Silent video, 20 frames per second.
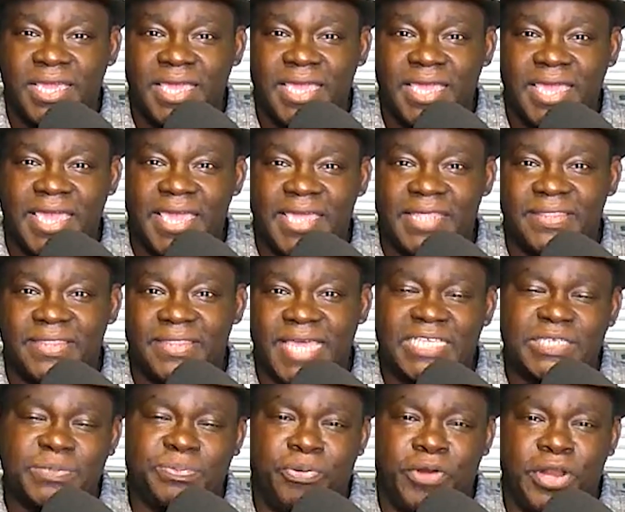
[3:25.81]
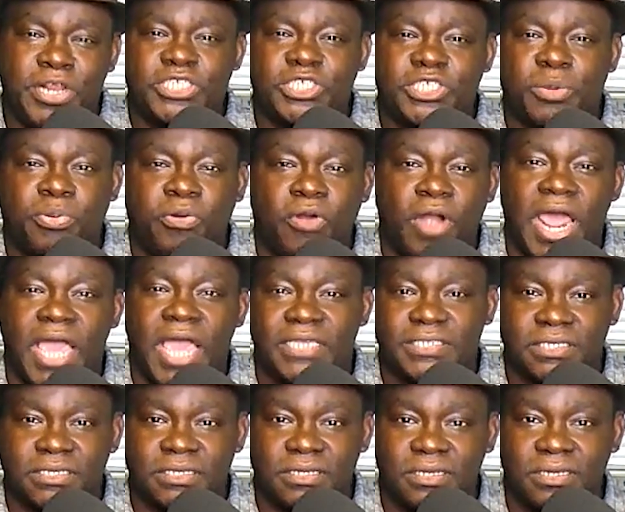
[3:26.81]
And that's pretty
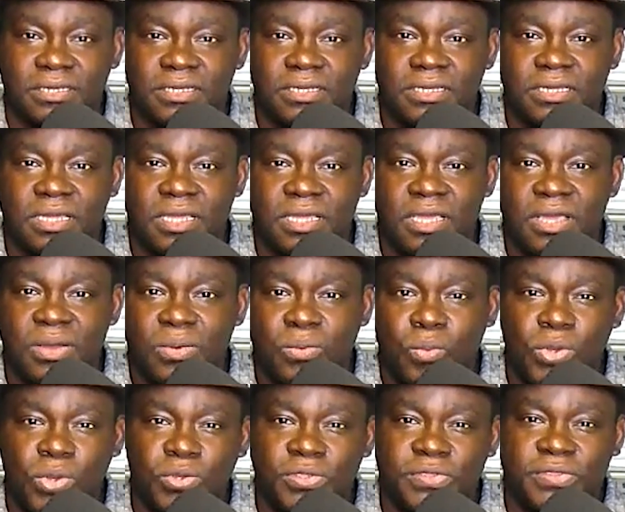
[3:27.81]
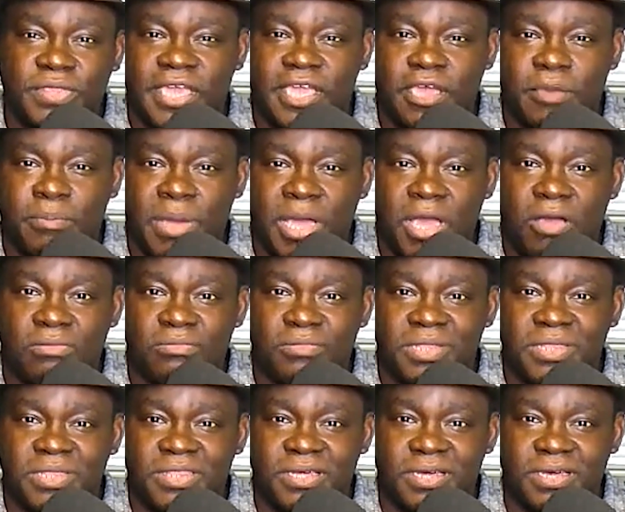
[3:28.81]
surprising when you think about
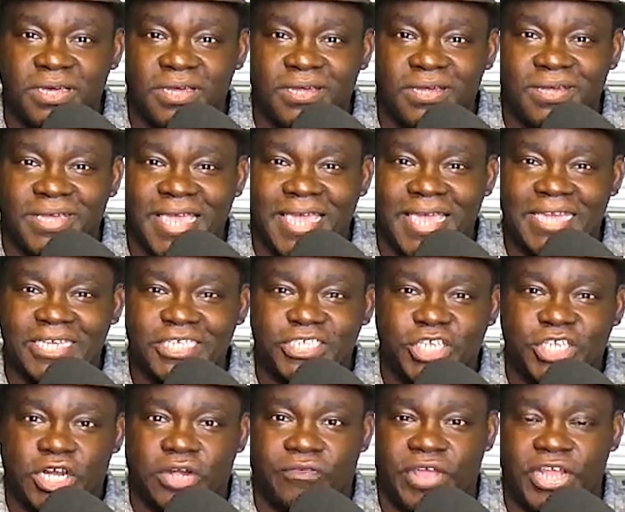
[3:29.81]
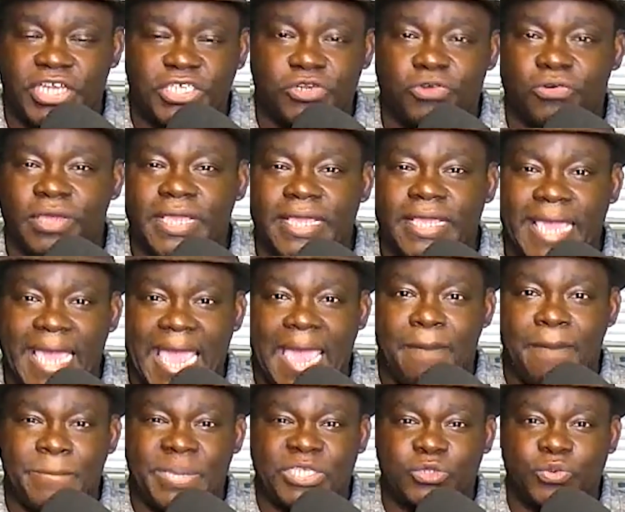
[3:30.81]
the generational
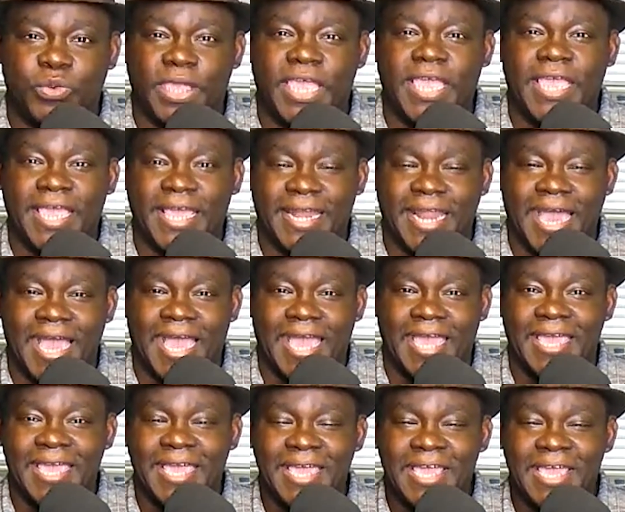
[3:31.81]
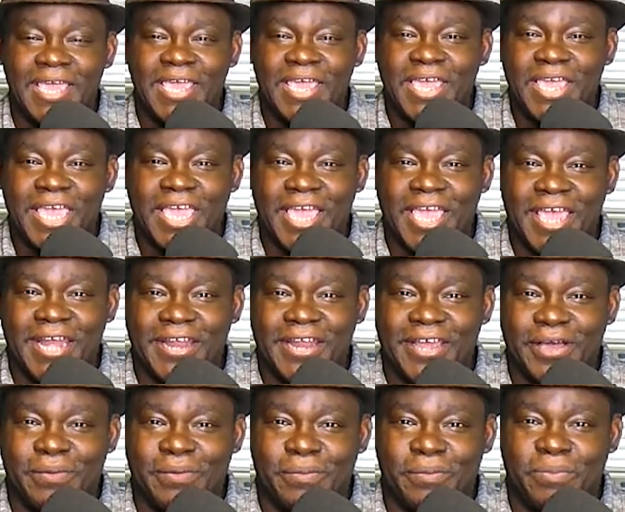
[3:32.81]
gap between he and I. And,
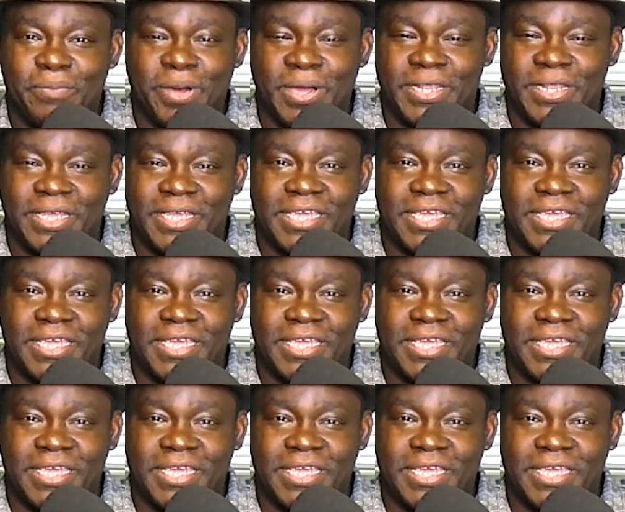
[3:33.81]
but